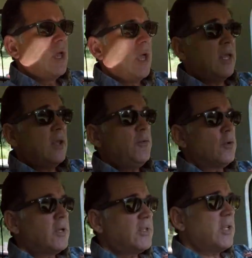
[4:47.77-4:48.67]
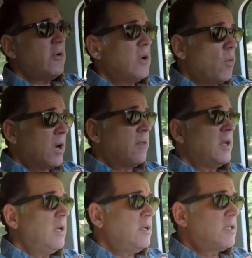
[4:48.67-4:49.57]
And if you're considering one of
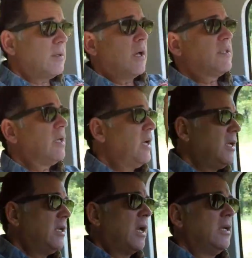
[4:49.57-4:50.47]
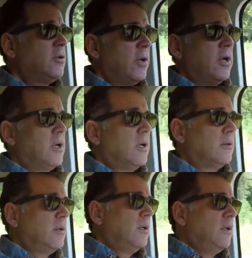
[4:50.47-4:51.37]
these, say a
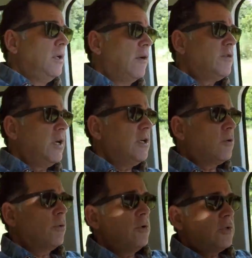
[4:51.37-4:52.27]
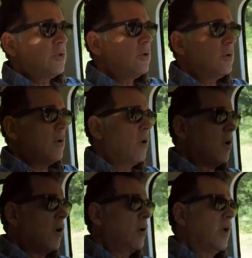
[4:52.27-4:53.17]
Toyota FJ Cruiser
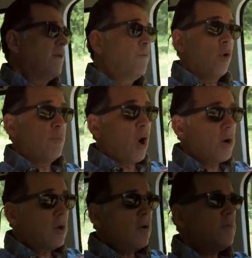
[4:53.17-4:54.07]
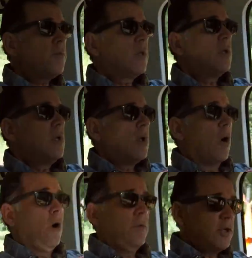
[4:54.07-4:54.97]
or a Ford Bronco,
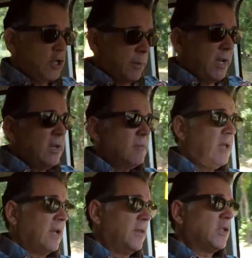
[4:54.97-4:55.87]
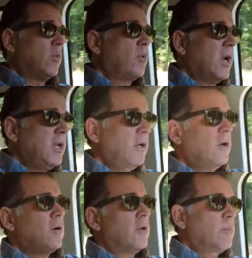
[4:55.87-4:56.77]
or the Jimmy, like this one right
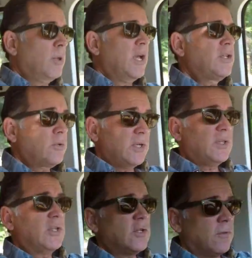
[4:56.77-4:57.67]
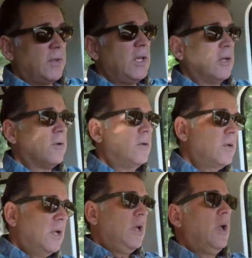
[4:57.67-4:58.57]
here, or the Blazer, its sister vehicle,
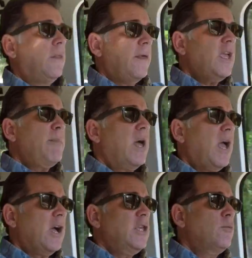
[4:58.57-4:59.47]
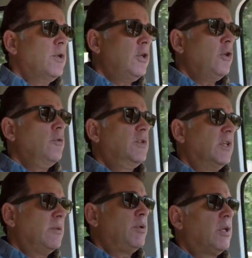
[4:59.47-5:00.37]
think about how you would use
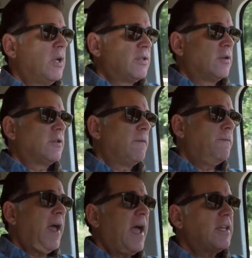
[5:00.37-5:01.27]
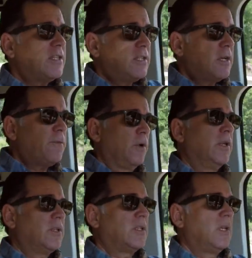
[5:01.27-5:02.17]
it, because there's a vast
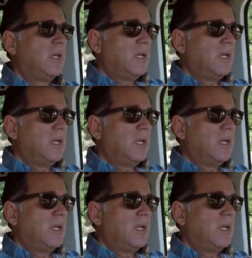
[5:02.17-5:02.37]
difference